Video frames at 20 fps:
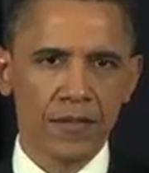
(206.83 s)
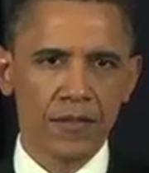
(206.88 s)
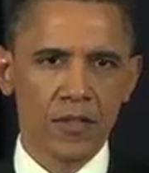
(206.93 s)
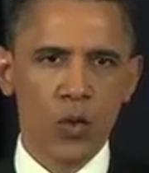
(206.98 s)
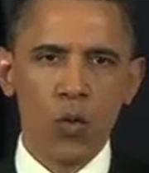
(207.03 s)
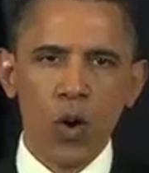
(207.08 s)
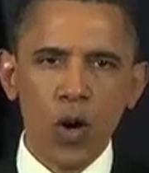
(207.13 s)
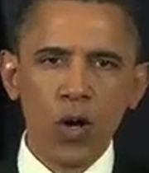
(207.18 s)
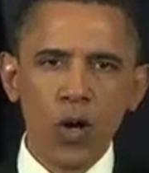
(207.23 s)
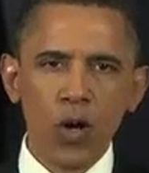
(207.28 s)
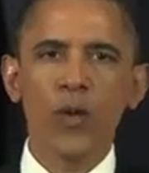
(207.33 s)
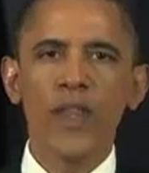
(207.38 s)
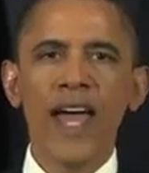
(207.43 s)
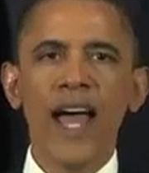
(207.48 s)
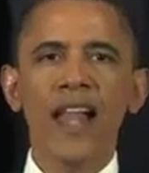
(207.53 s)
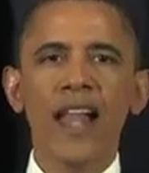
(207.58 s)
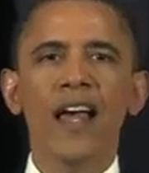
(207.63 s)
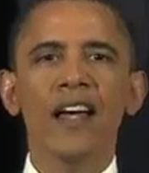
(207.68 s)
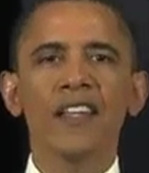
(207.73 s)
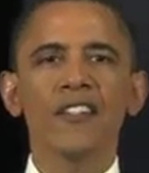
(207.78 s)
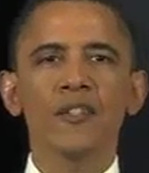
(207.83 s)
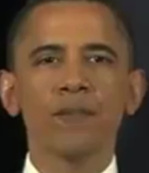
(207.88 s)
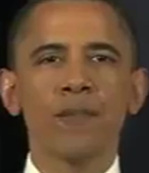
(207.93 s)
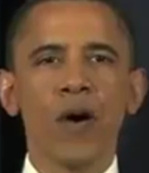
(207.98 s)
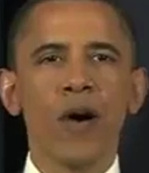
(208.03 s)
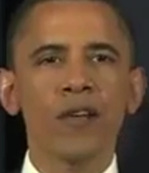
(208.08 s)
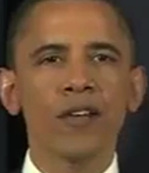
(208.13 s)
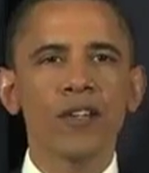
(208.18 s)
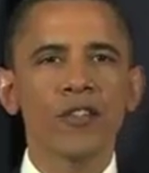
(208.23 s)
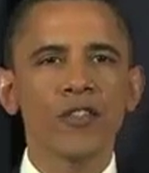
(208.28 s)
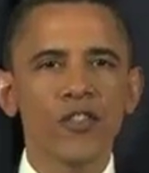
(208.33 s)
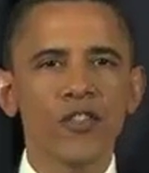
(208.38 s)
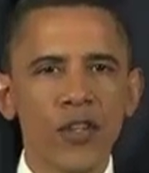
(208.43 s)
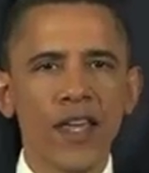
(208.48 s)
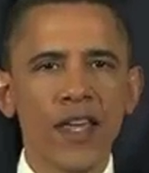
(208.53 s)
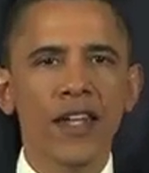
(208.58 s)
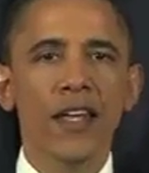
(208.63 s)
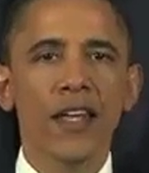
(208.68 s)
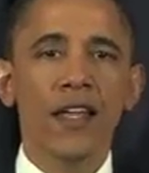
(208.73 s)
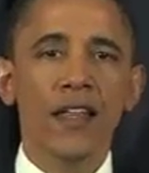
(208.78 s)
to work with allies and partners so
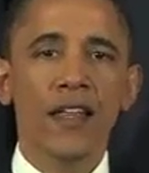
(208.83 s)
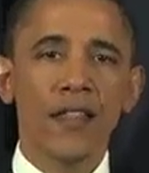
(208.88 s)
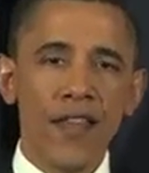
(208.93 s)
that